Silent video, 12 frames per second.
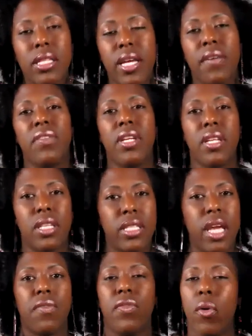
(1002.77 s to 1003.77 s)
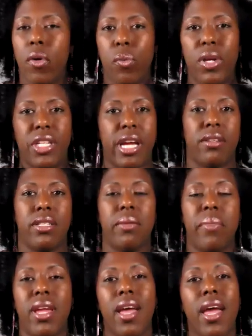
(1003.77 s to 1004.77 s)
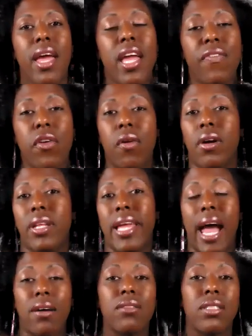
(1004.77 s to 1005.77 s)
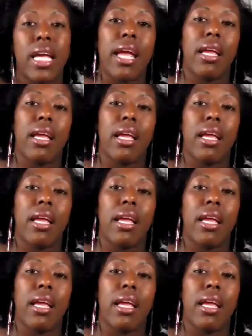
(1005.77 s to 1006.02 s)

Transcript: definitely in the state of Florida, reach out to me. If you're on the out